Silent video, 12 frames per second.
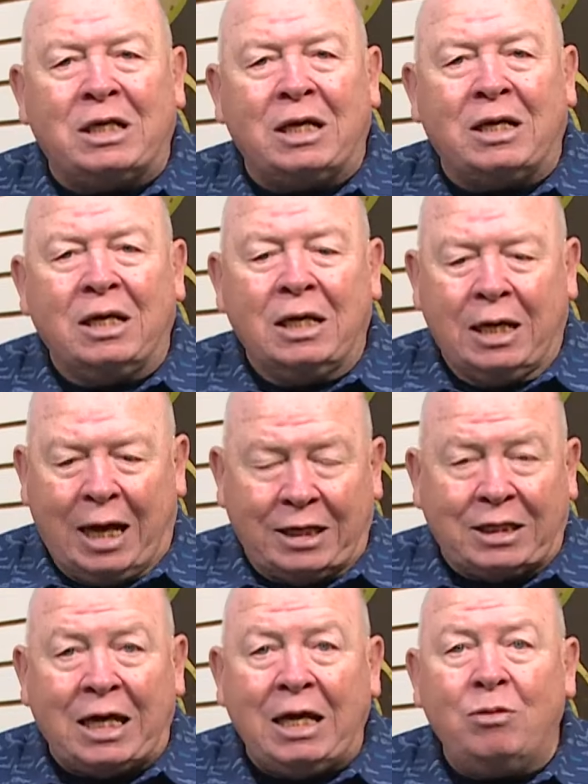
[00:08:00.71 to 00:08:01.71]
that,
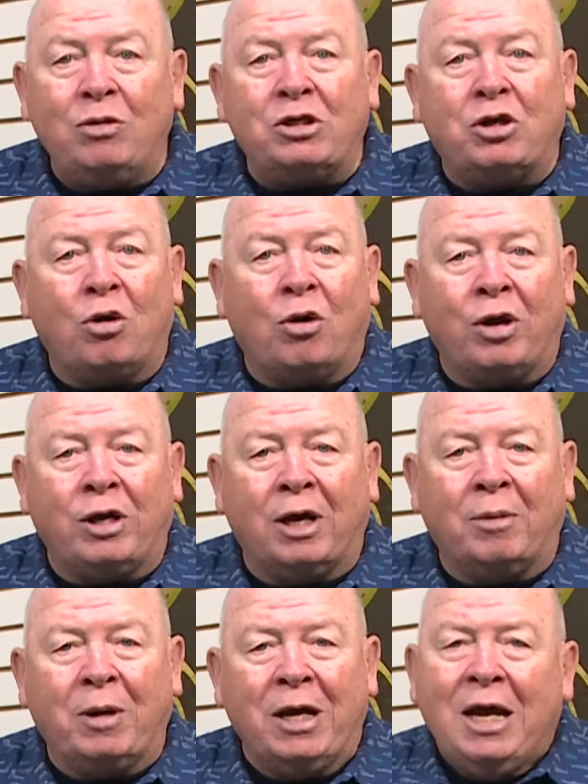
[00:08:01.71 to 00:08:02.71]
as he was growing
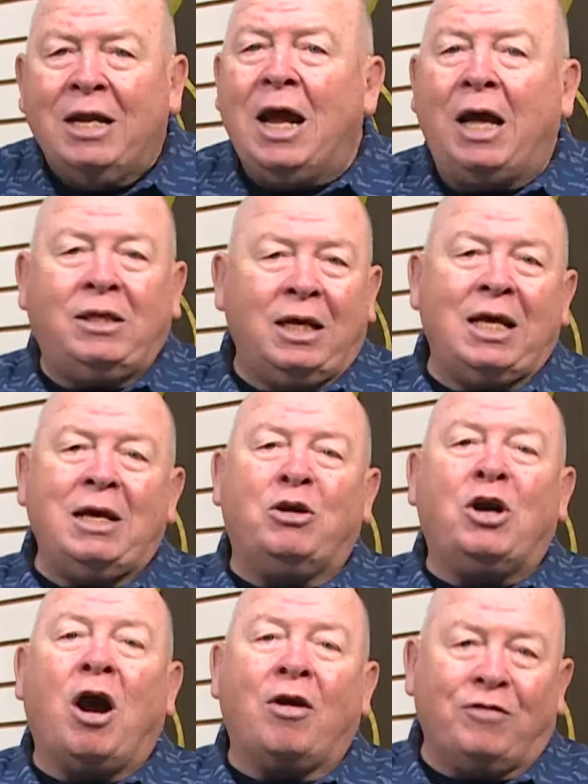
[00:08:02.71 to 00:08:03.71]
up, not that he
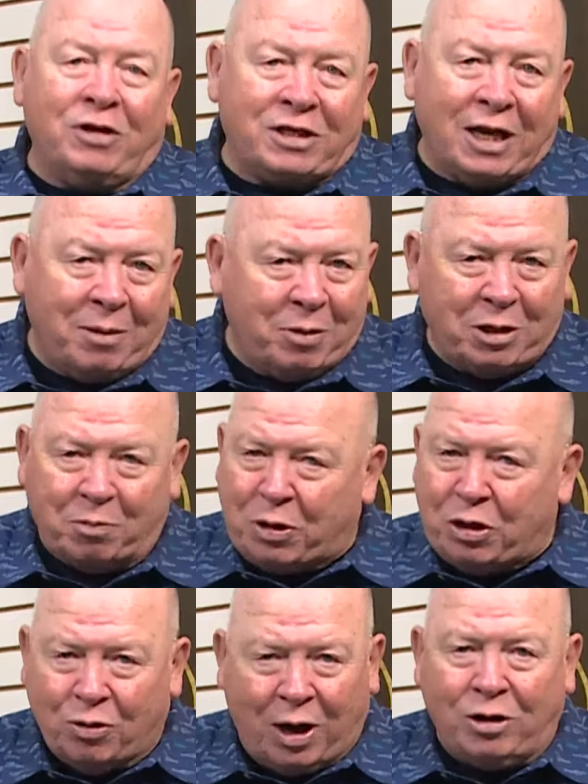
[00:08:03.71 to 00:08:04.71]
carved his name in the
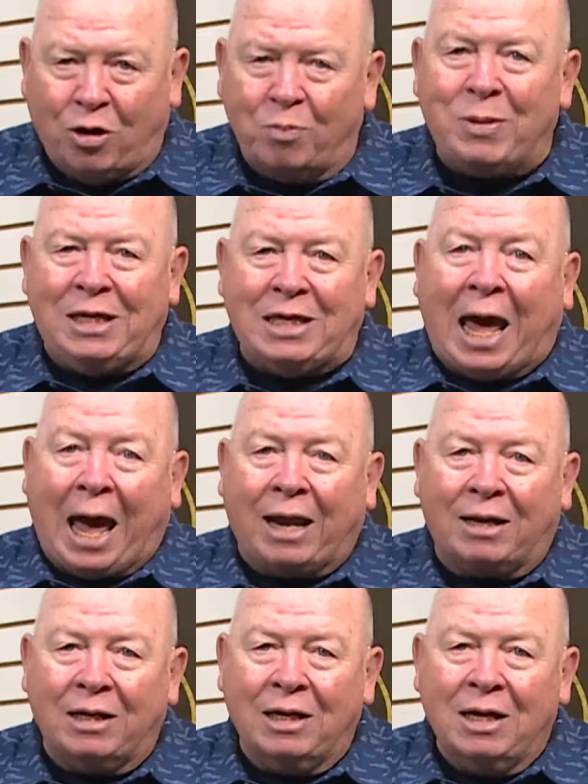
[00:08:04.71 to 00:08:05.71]
pew, I don't mean
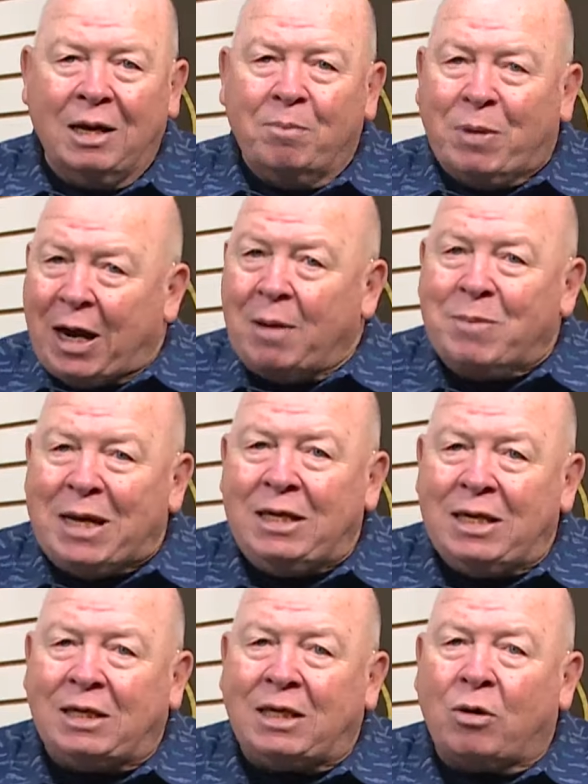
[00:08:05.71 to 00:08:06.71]
that, but I mean
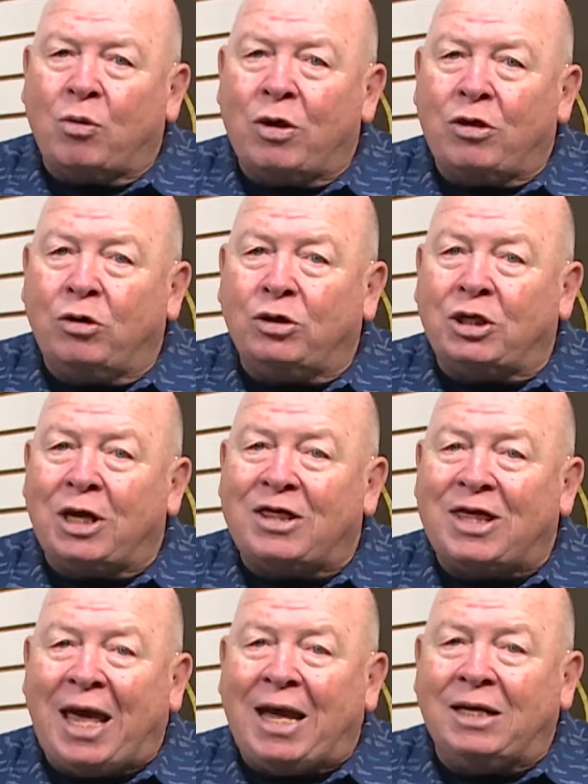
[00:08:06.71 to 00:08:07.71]
that there were those
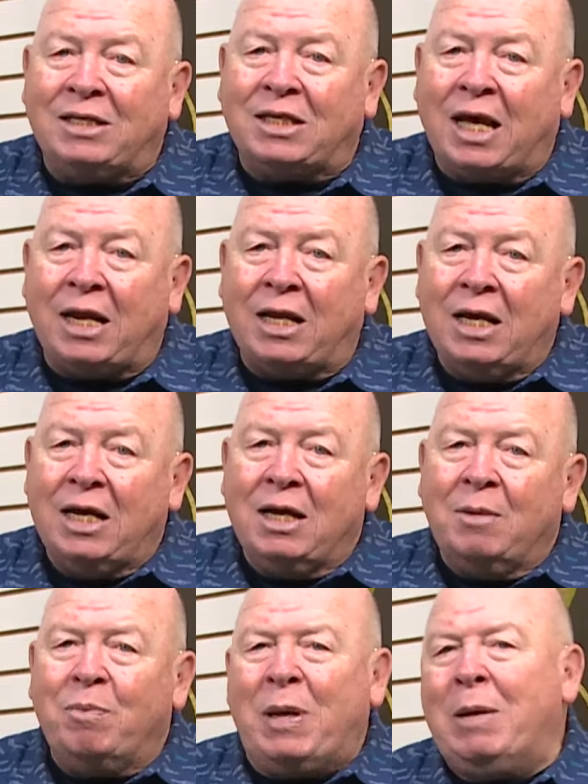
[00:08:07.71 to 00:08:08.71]
things that
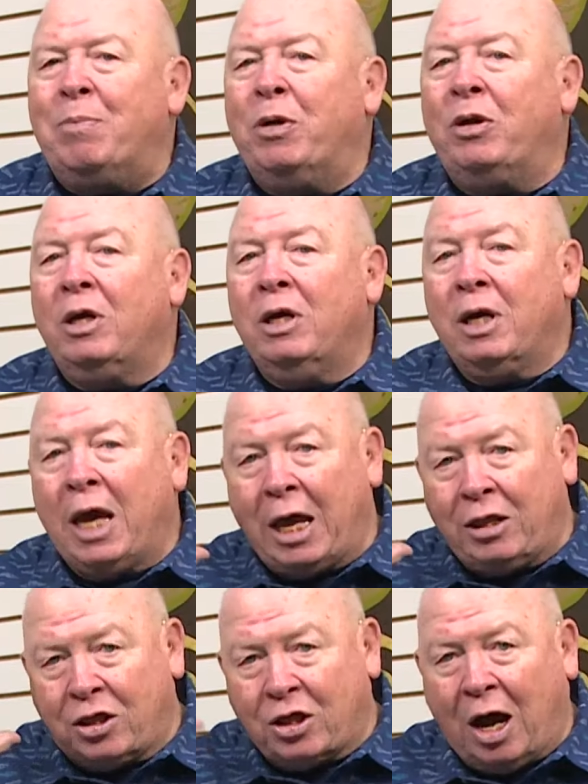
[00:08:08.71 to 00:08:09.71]
people
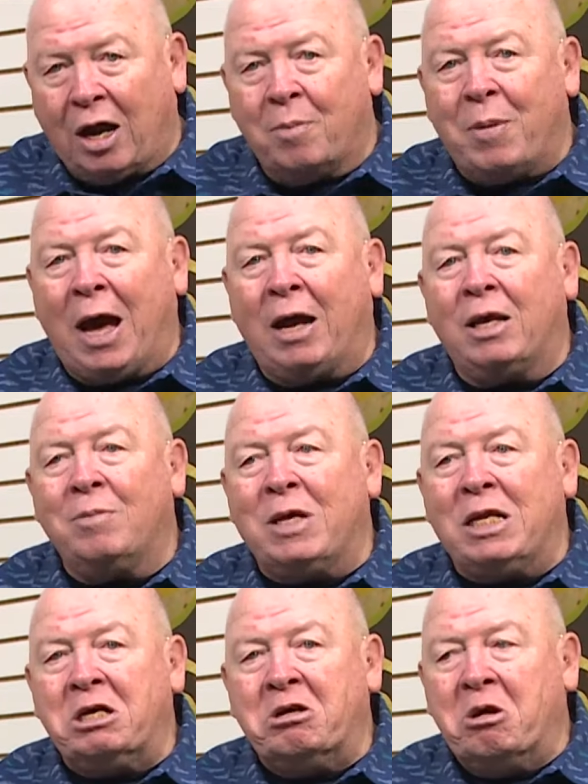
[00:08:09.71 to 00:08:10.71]
had thought about him
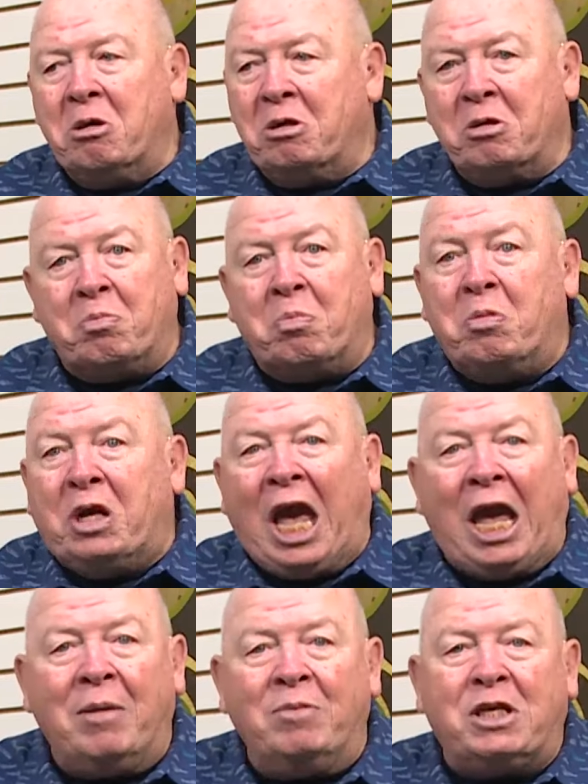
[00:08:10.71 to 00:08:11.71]
and the
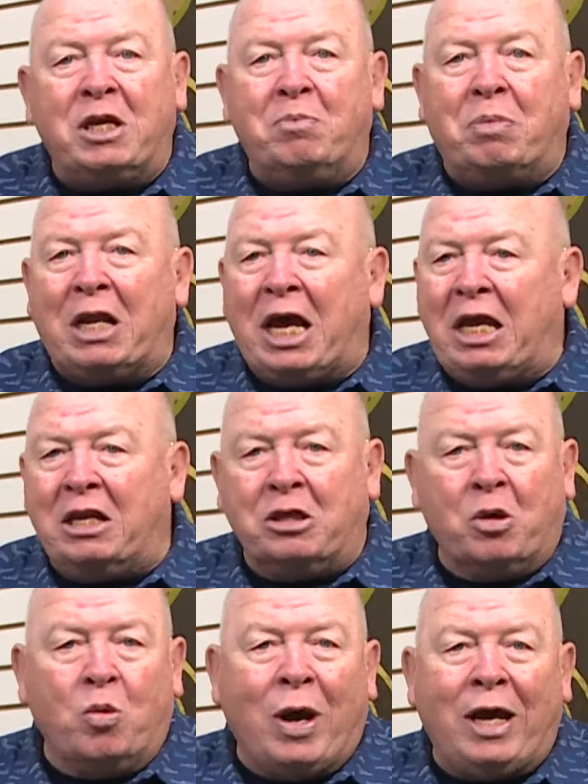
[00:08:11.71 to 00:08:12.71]
games he played and
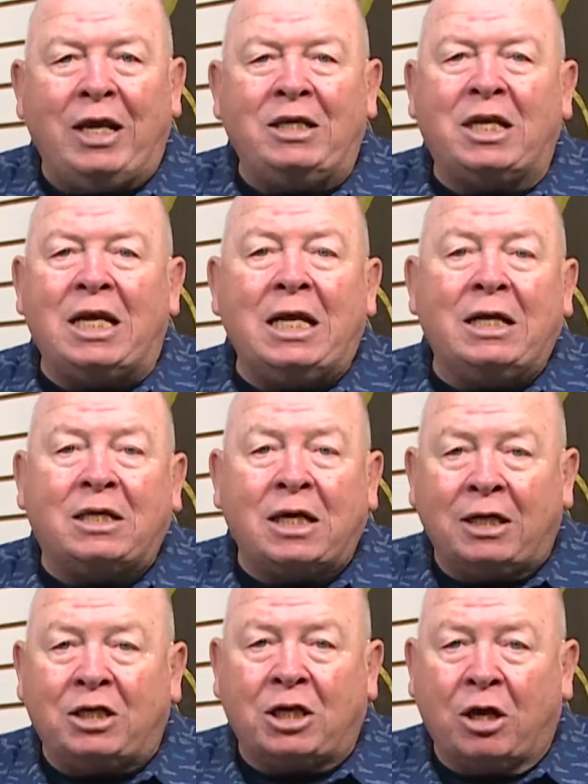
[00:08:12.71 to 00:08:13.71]
the ways he had
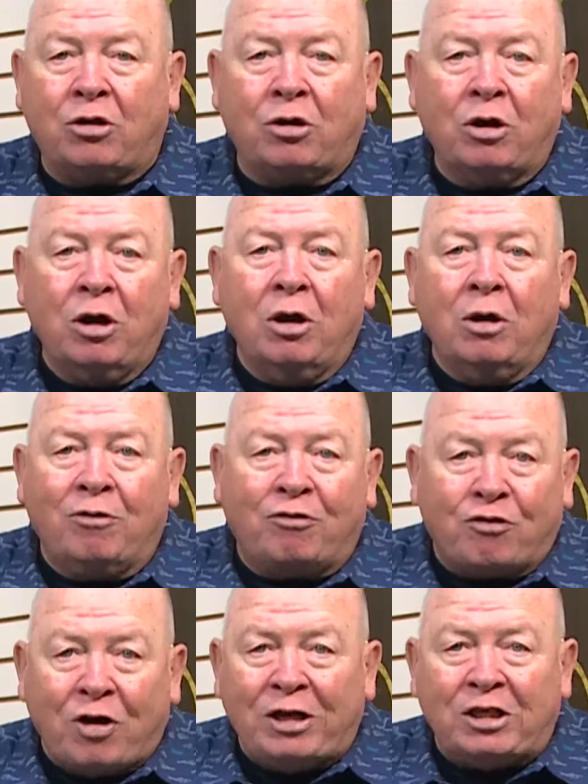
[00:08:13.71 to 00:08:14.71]
touched other
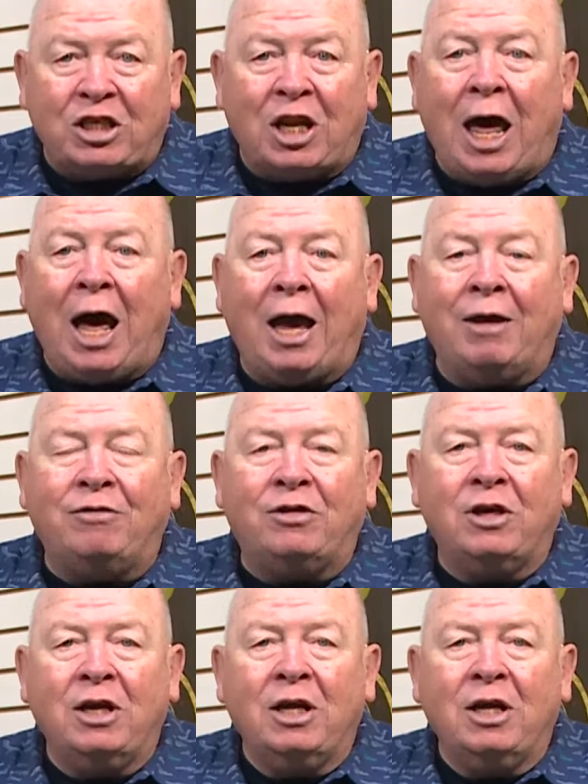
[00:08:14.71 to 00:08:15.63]
friends' lives,